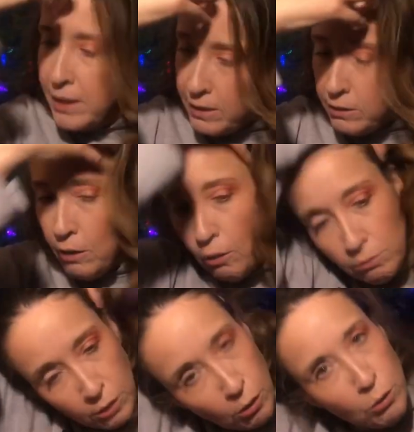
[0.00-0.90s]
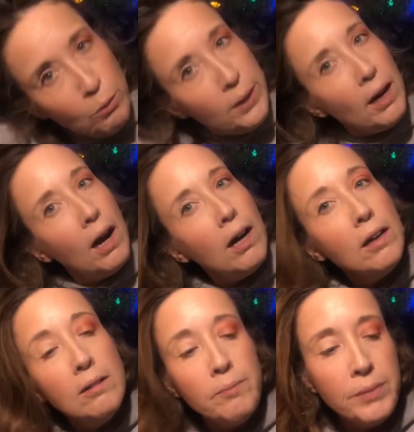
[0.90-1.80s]
they don't know who we
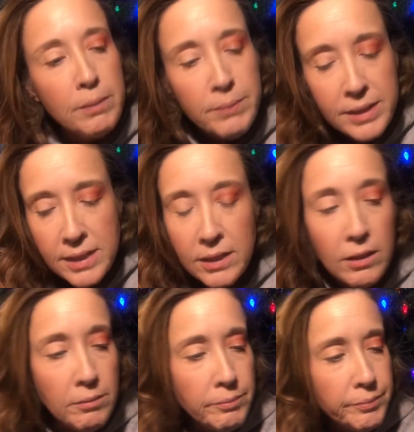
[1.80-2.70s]
are, but still,